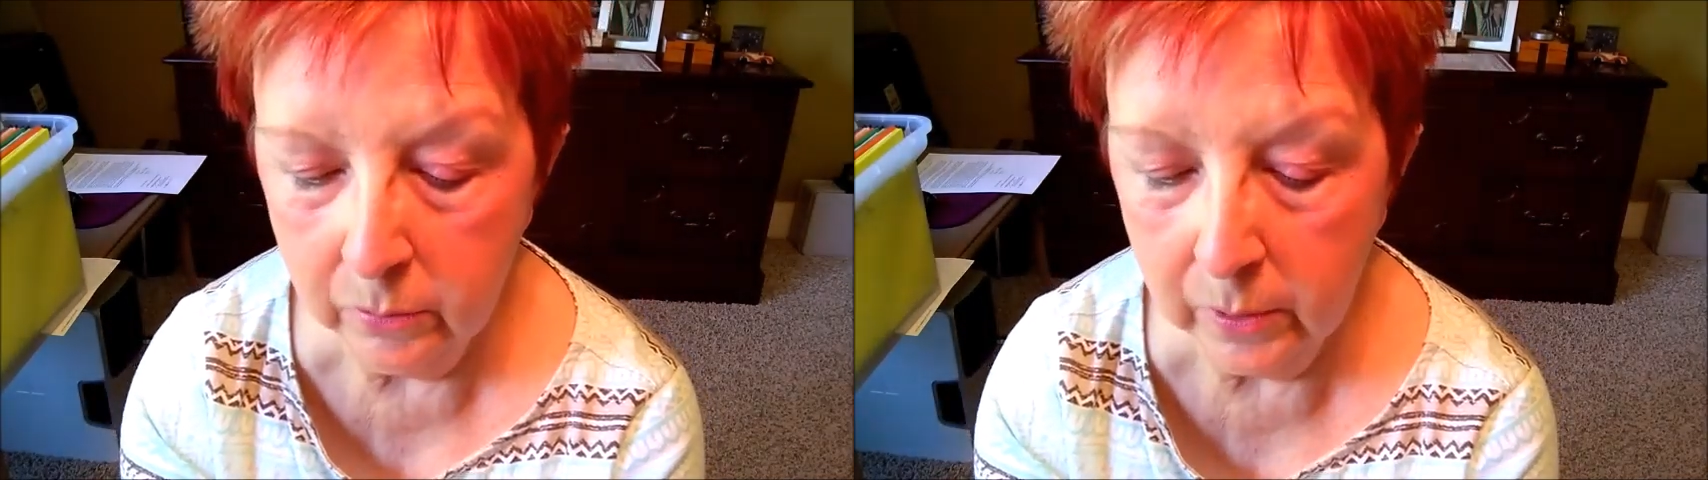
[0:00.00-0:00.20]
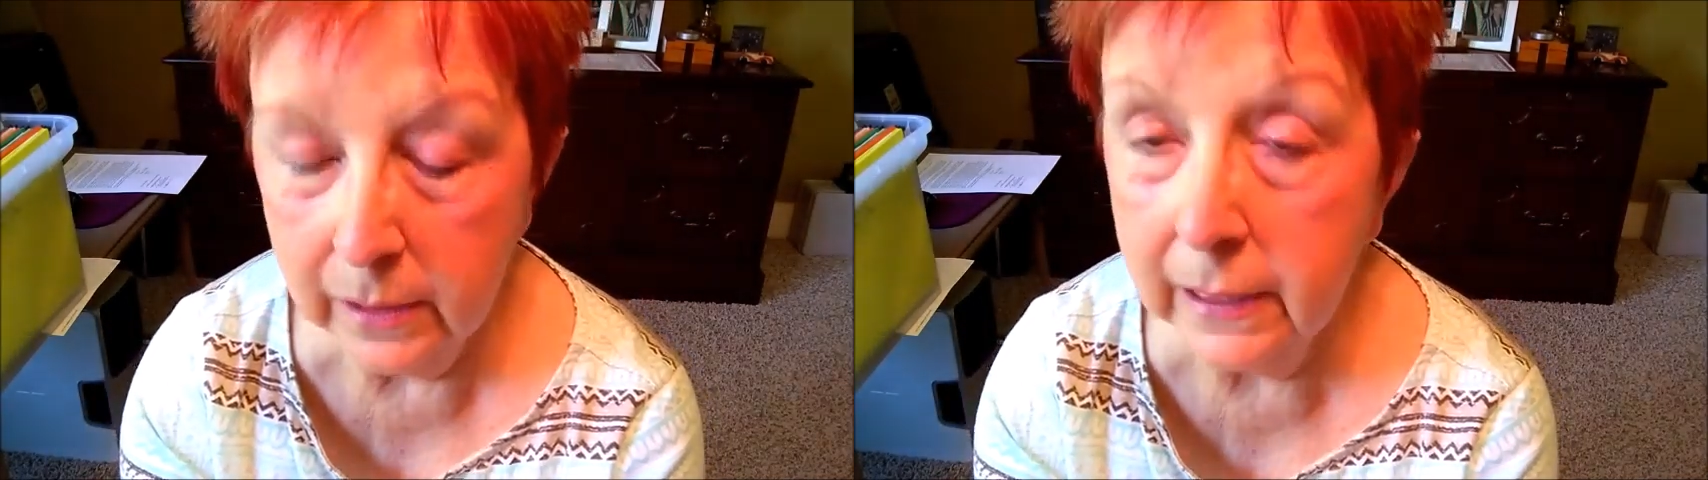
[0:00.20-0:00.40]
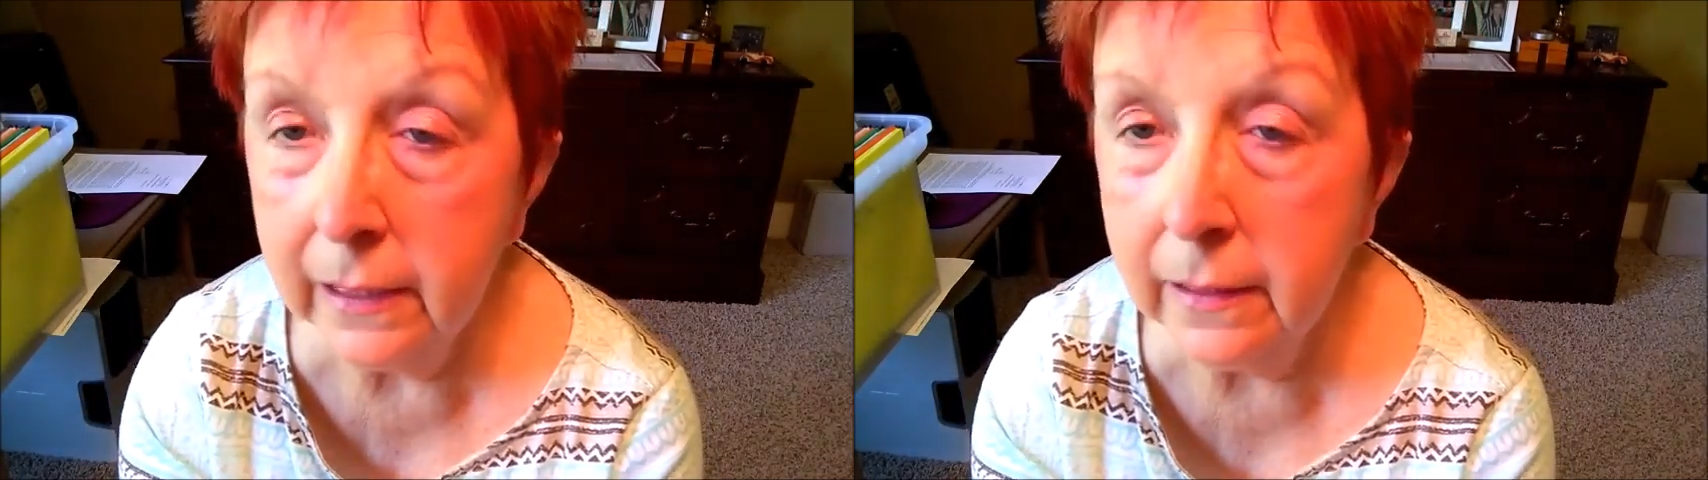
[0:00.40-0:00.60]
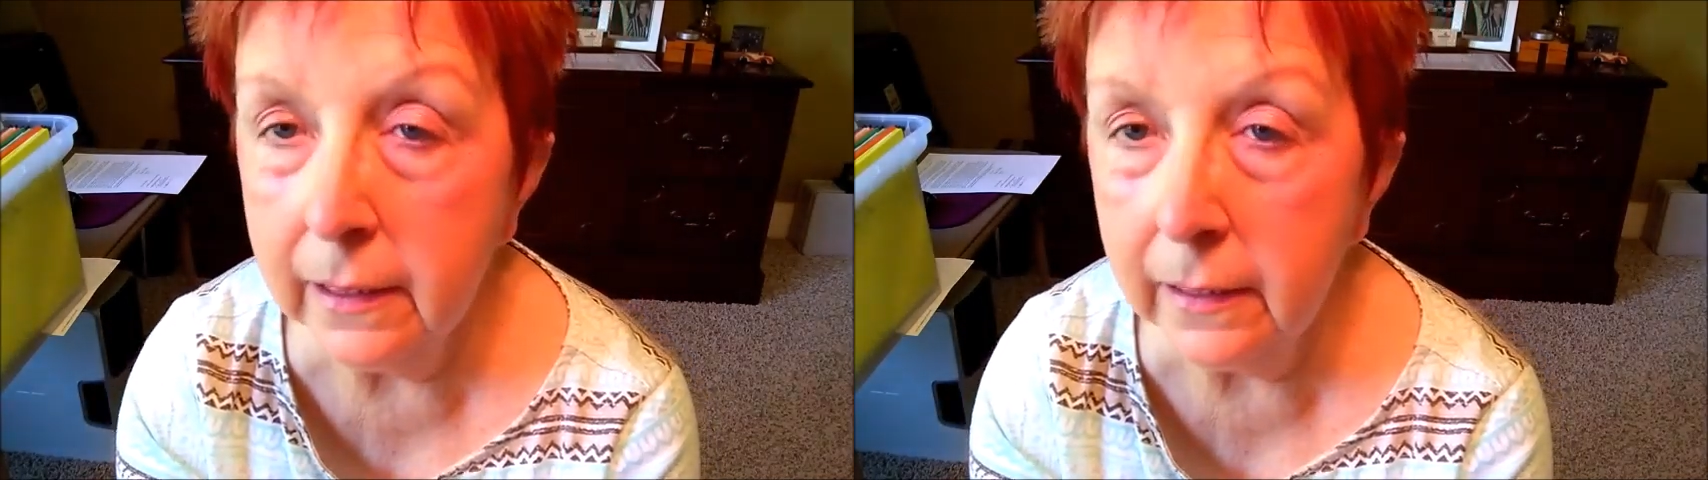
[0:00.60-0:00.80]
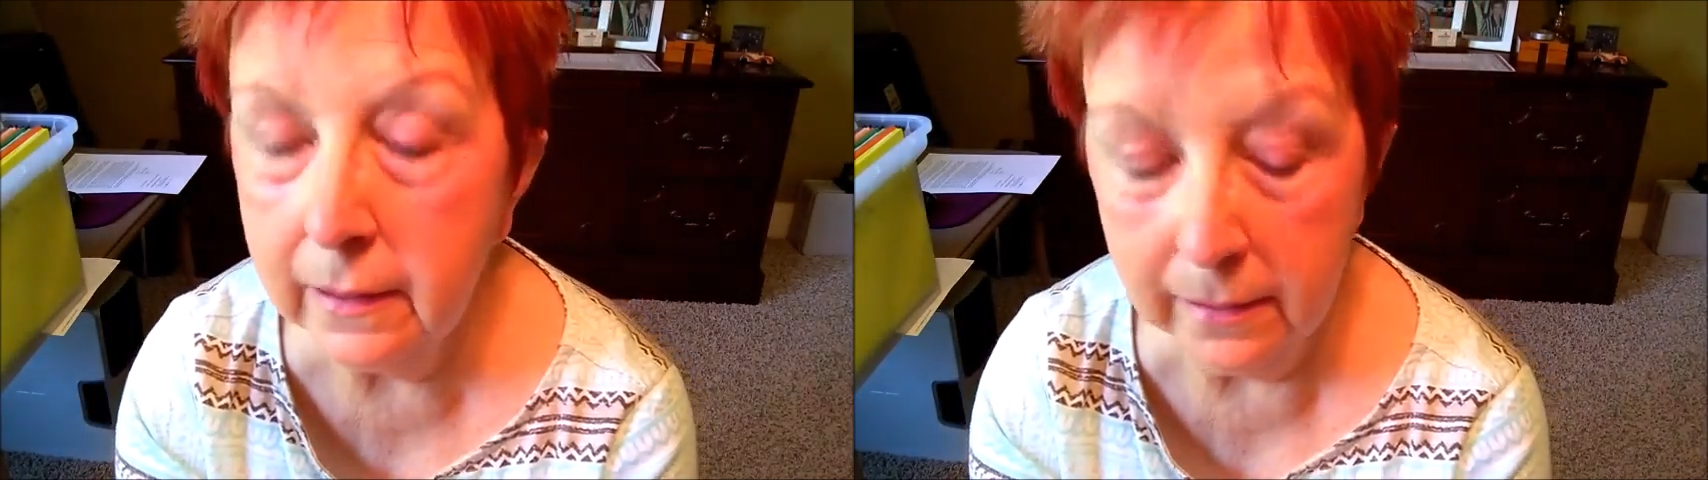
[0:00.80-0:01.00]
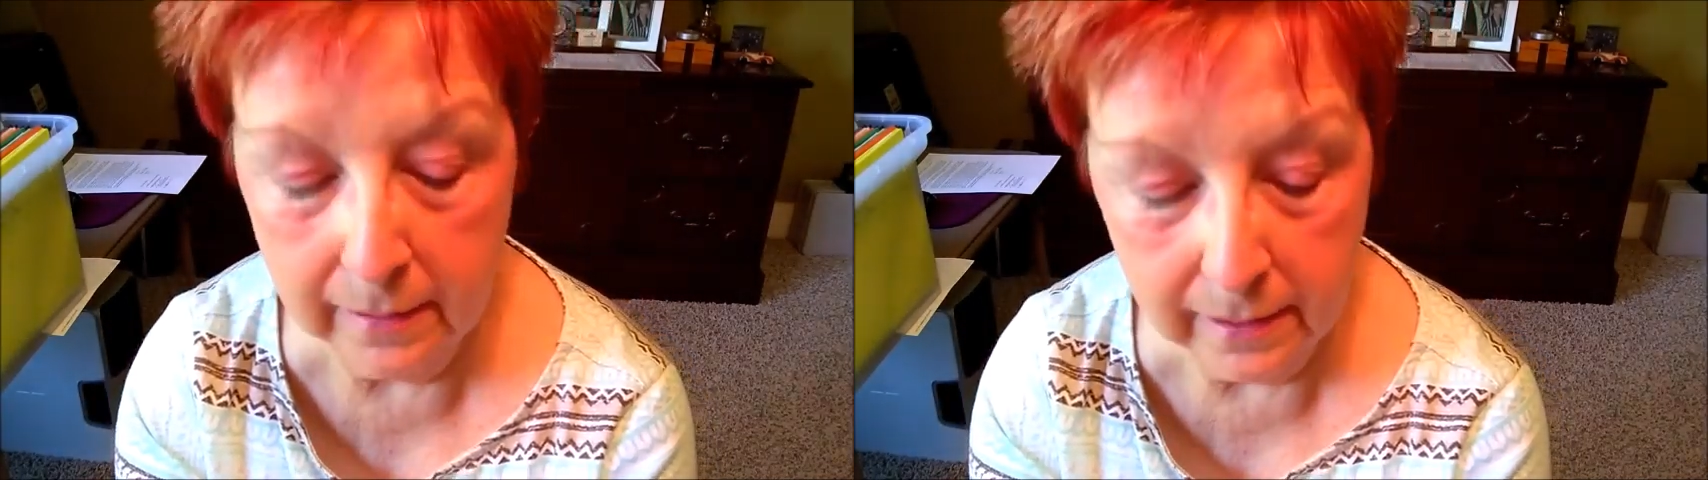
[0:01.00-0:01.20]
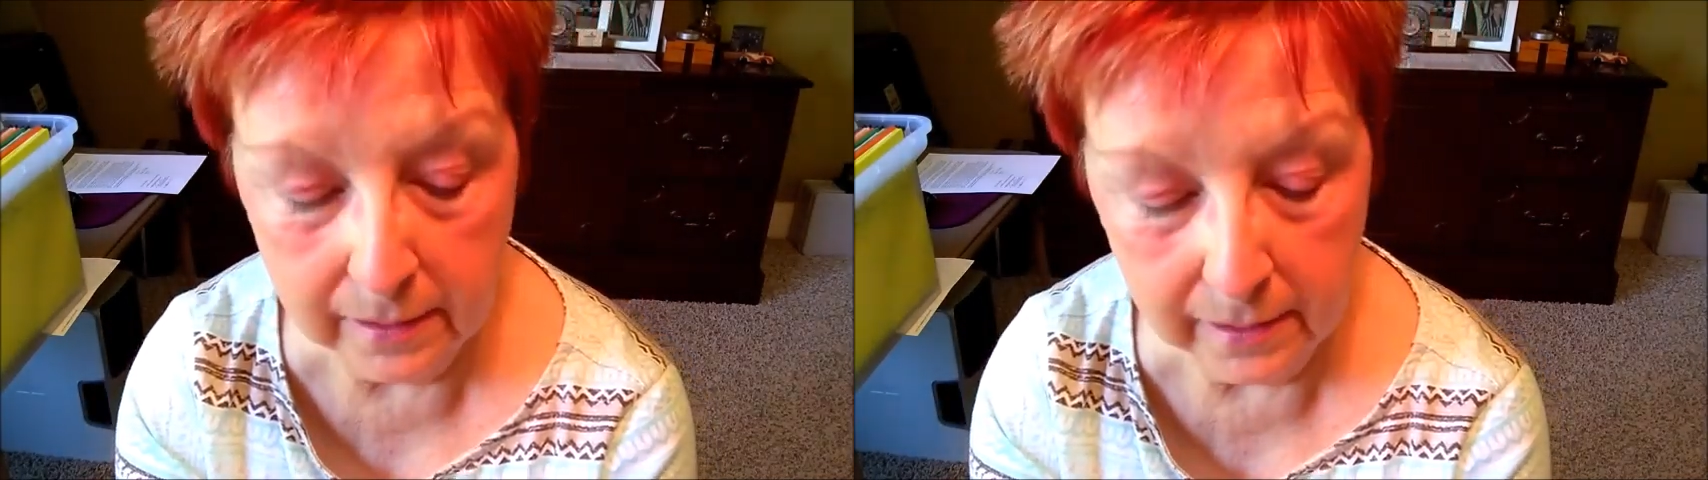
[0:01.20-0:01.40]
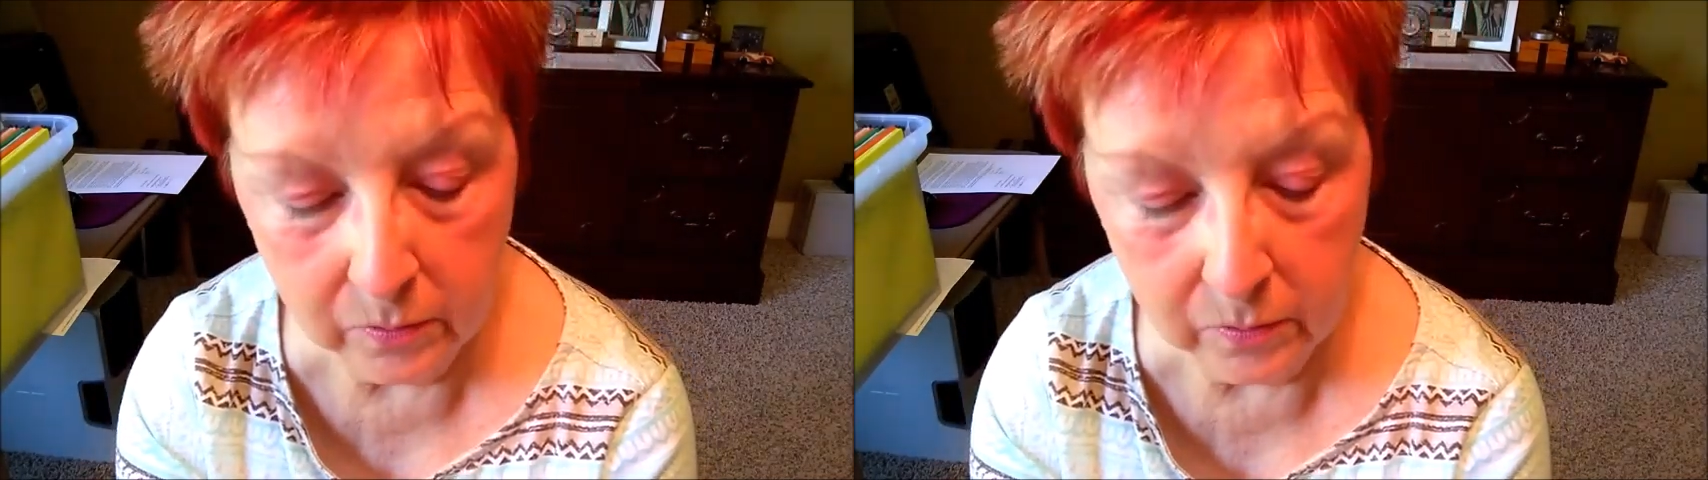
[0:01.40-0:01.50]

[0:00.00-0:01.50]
really think that this